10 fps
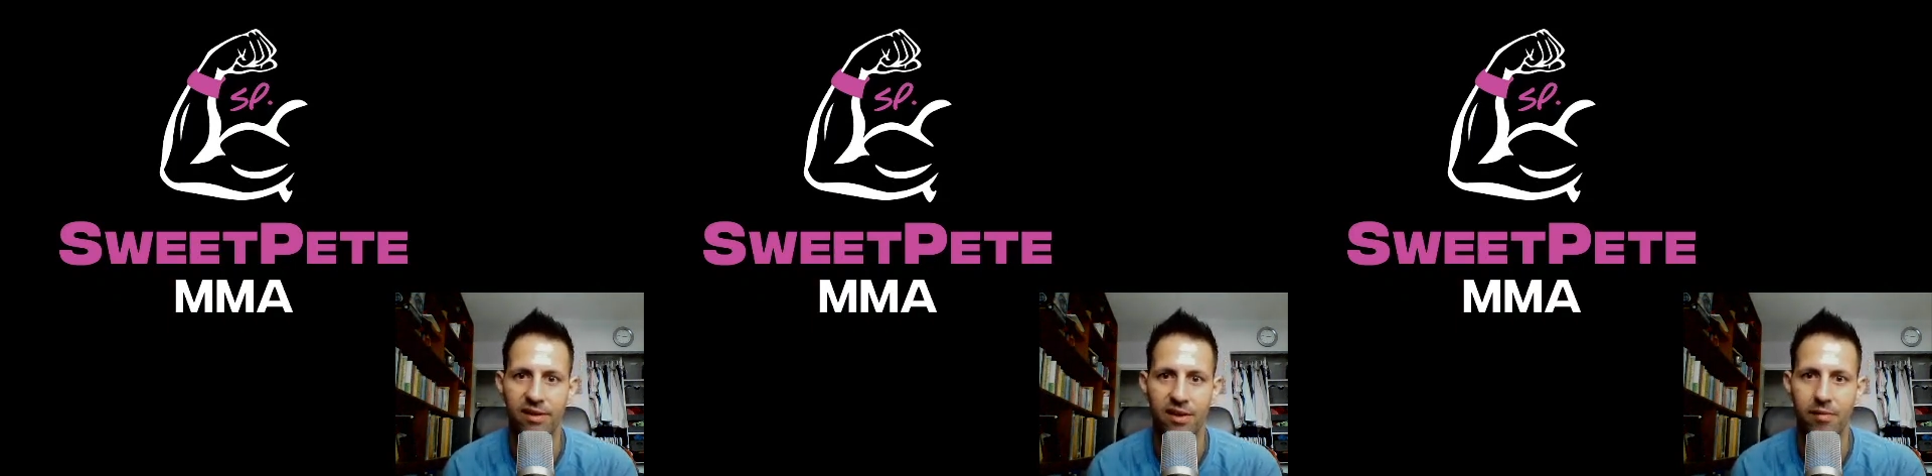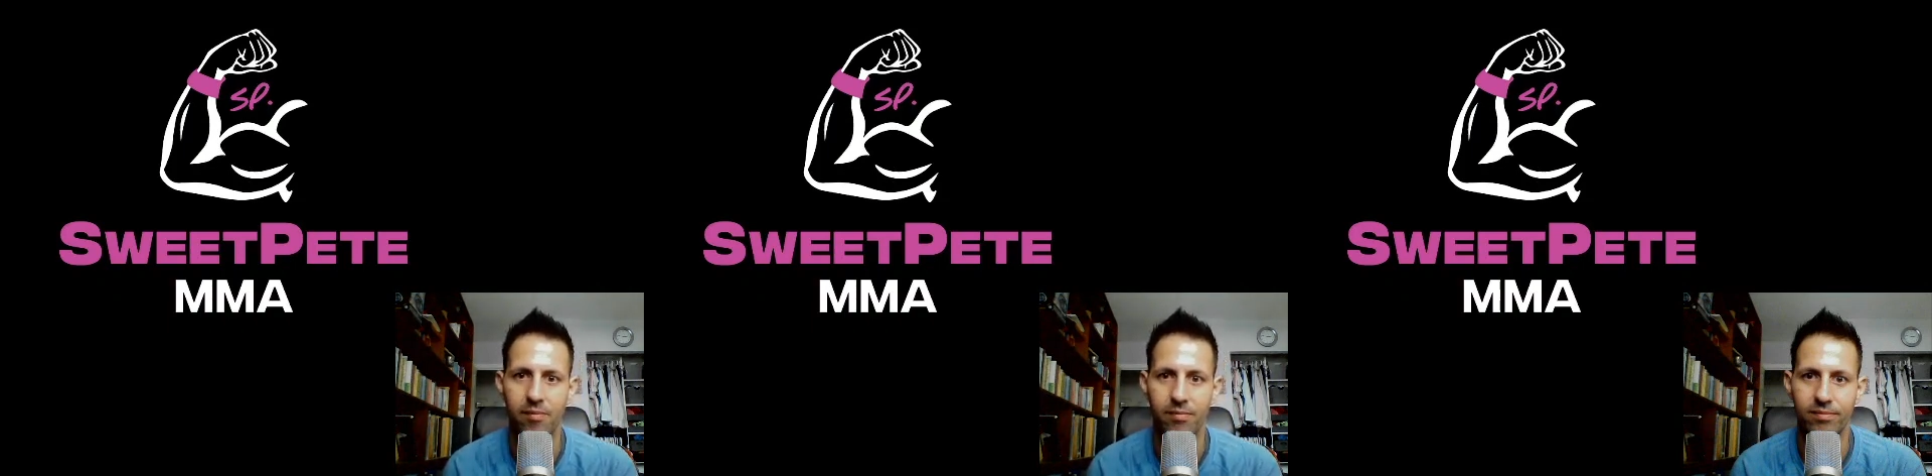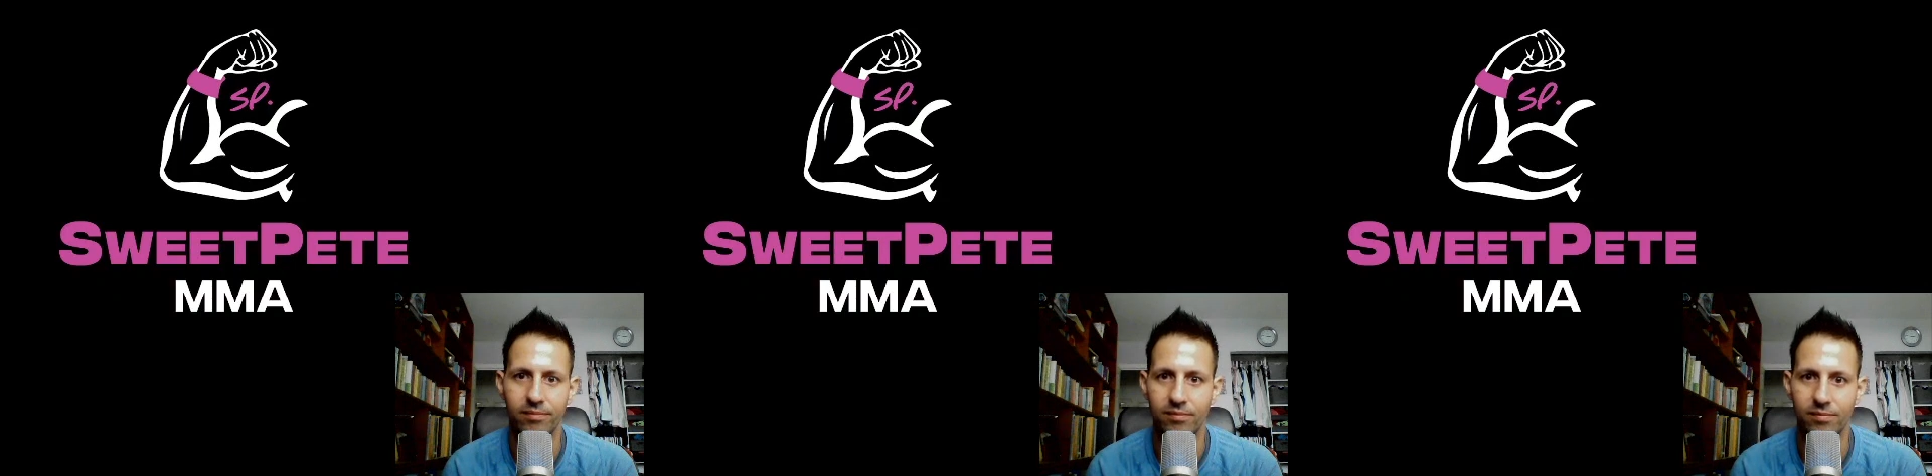
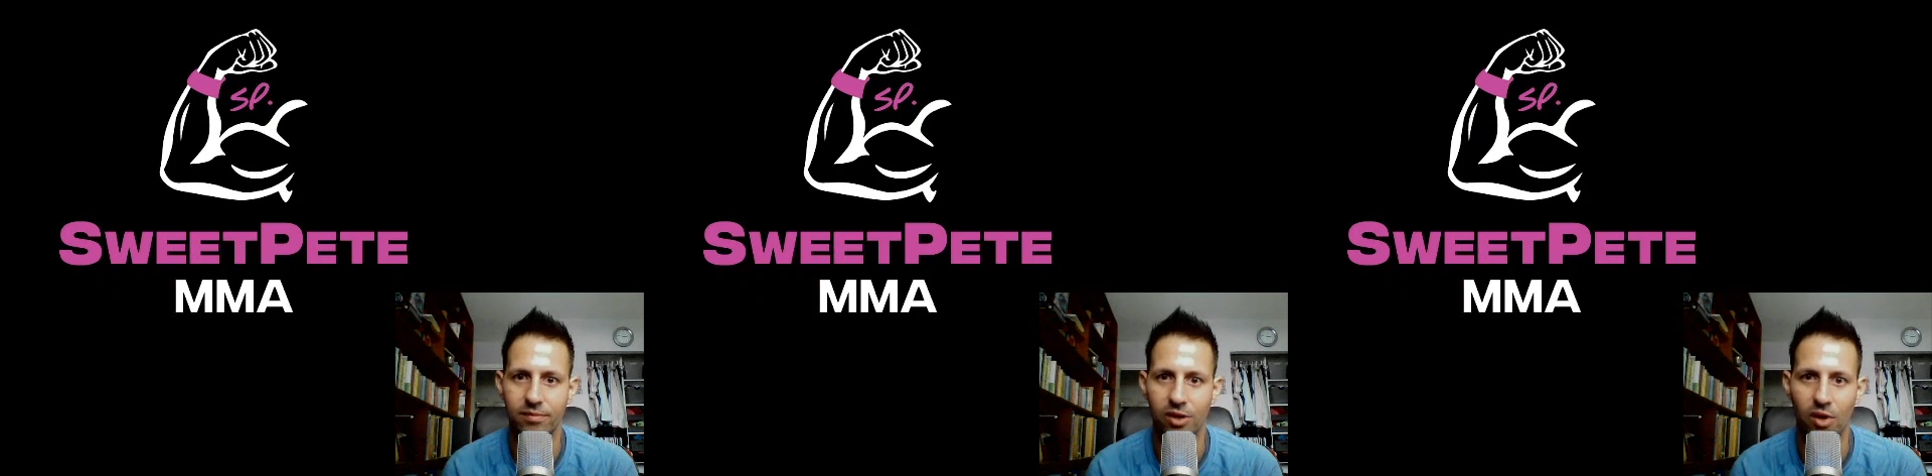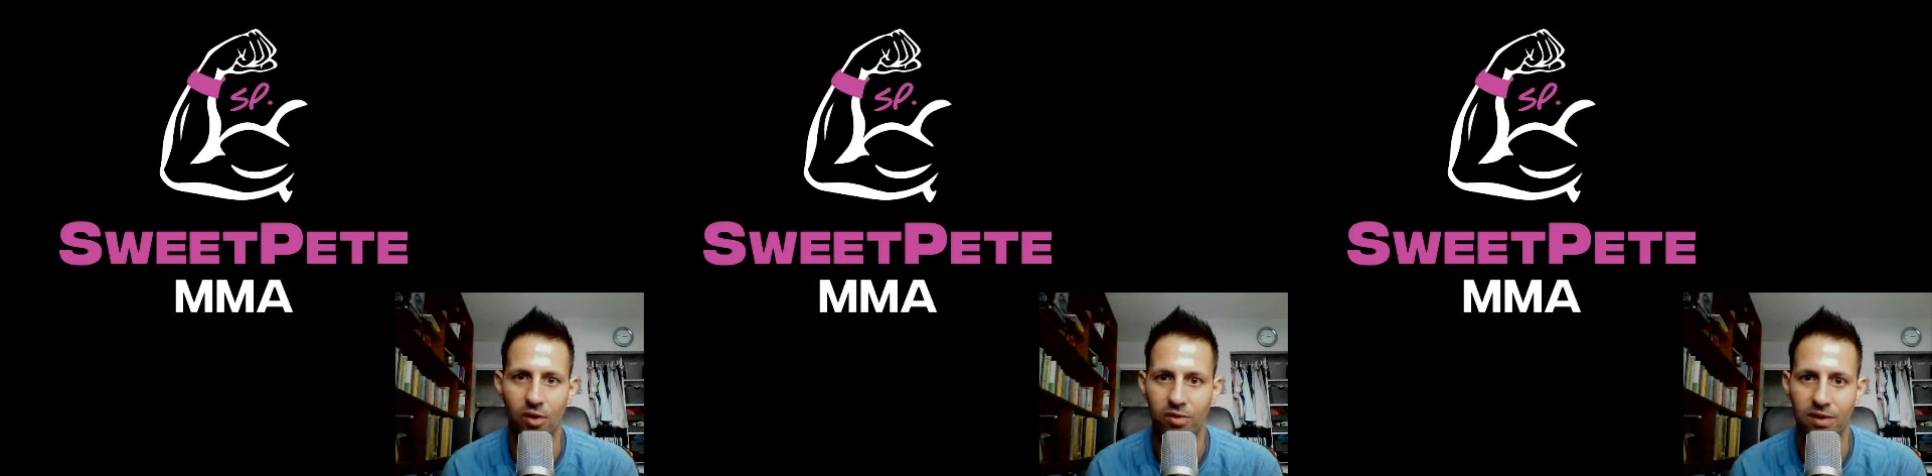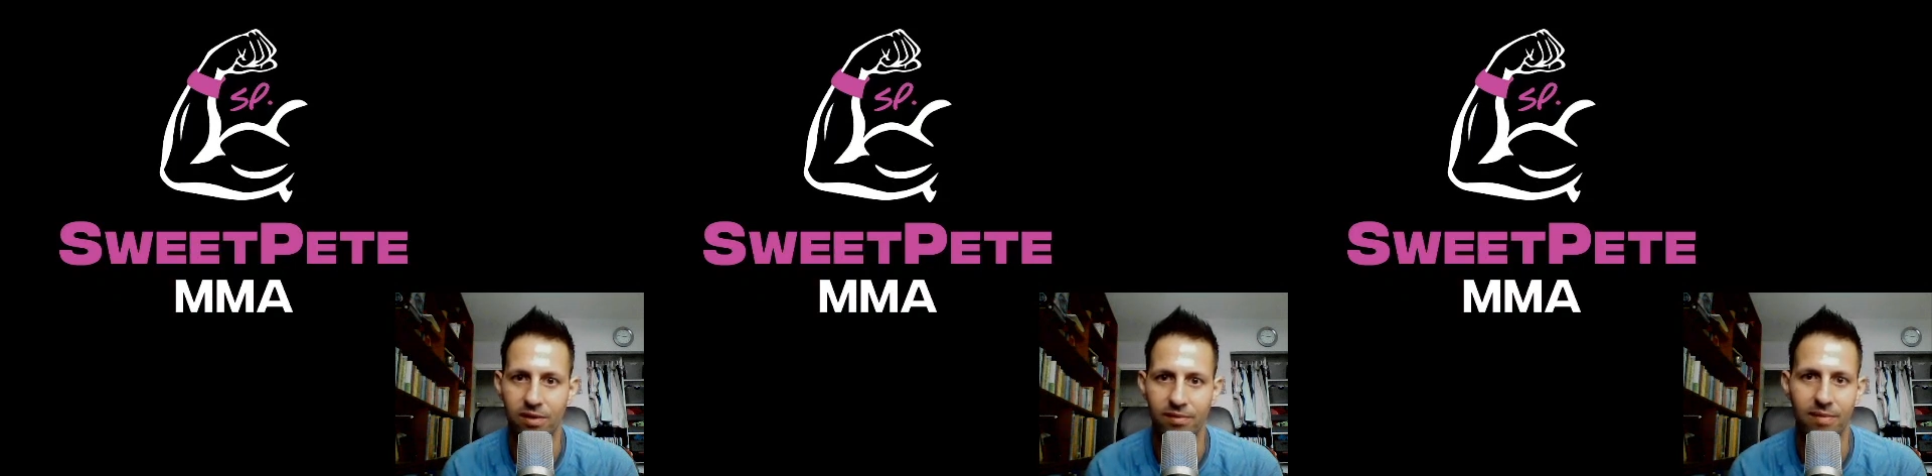the
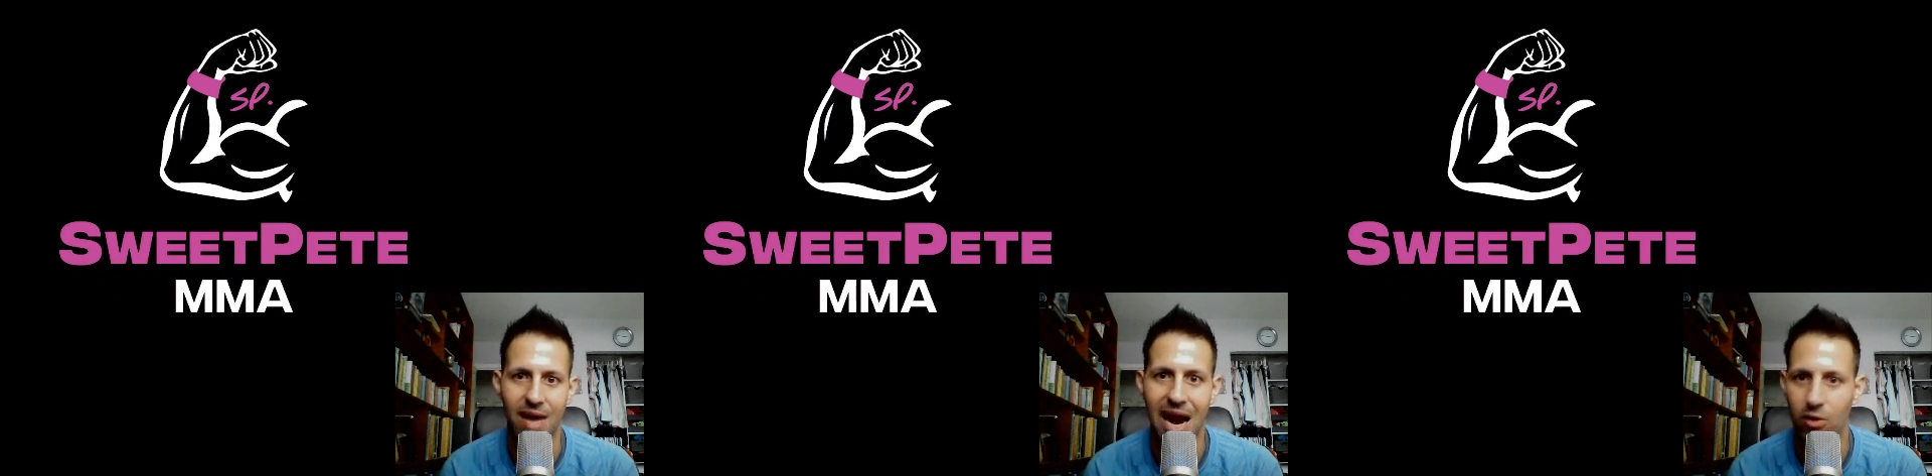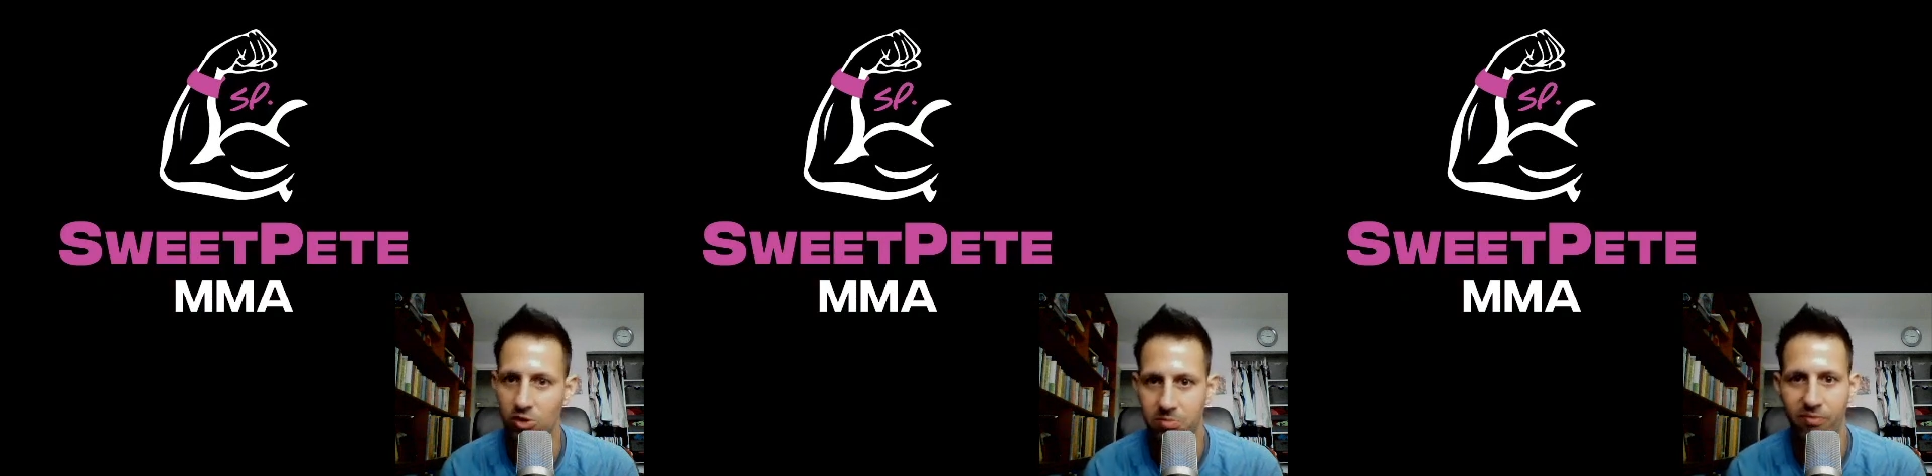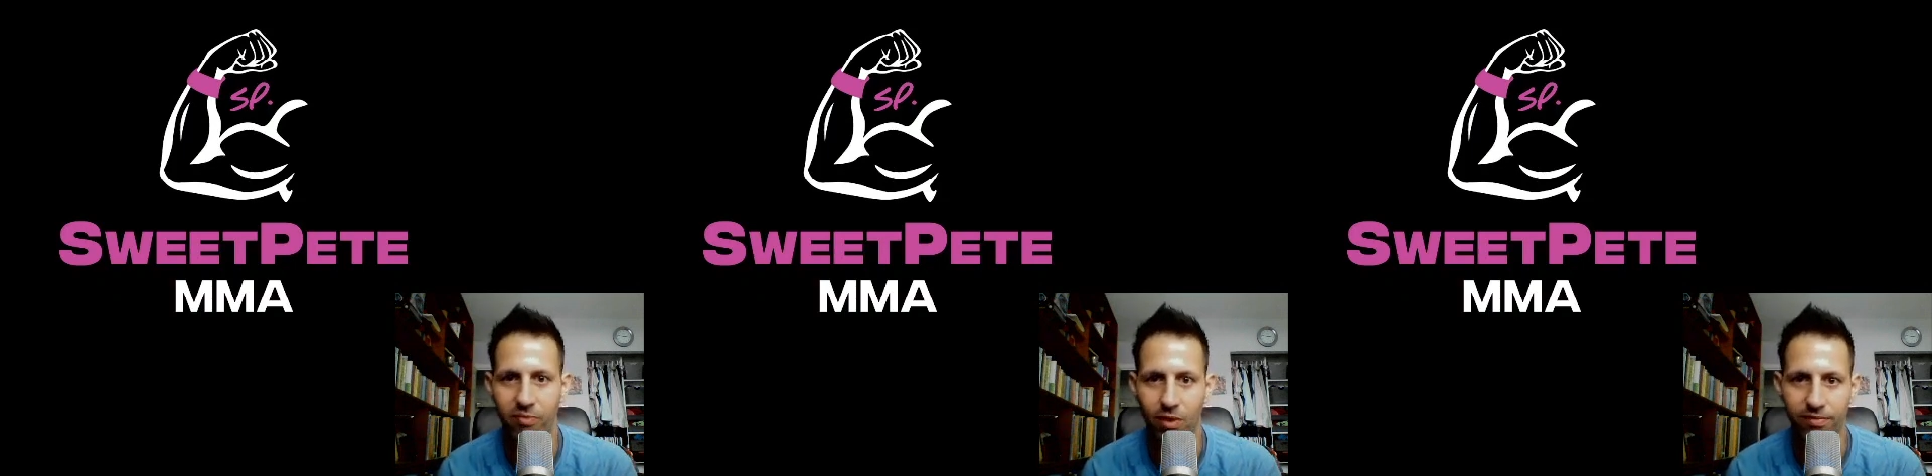hours
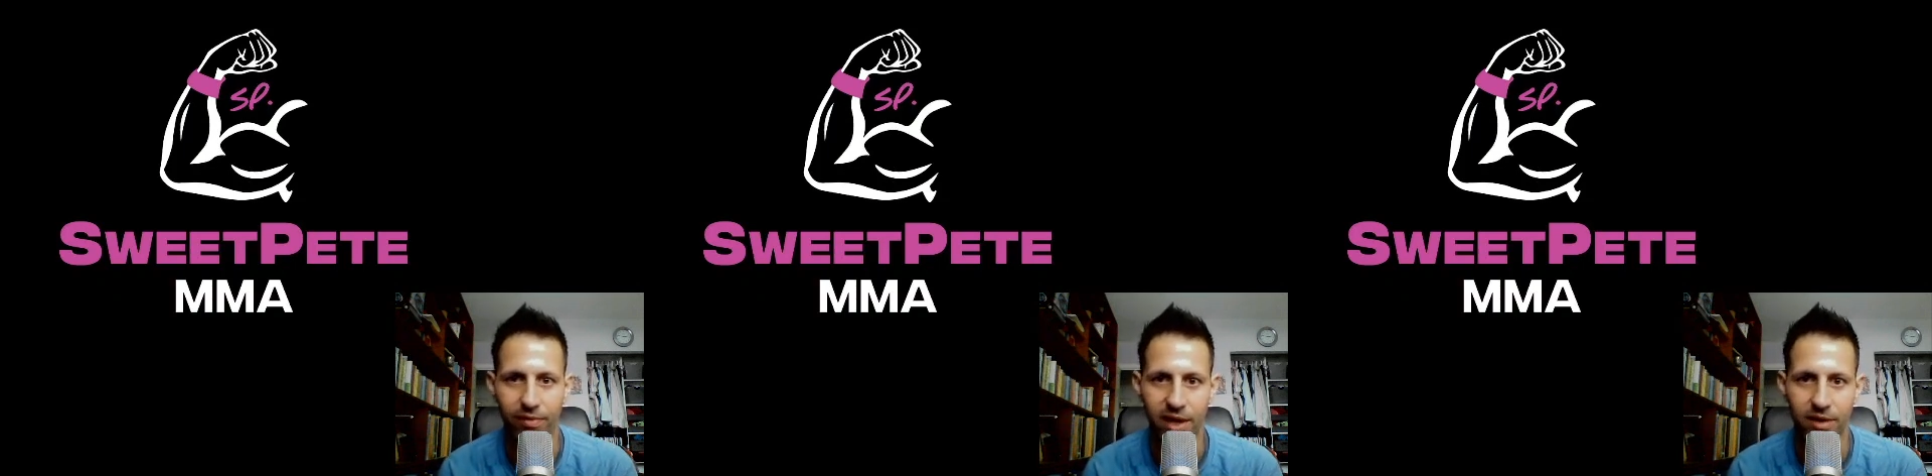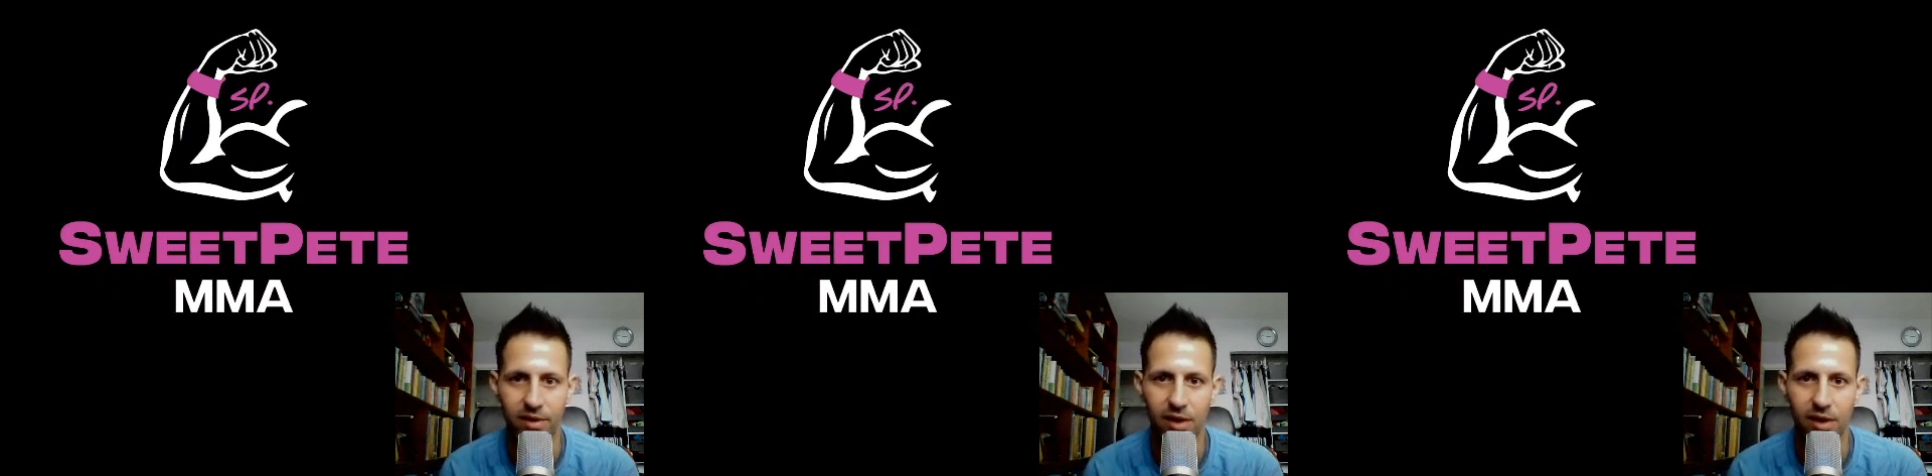before a fight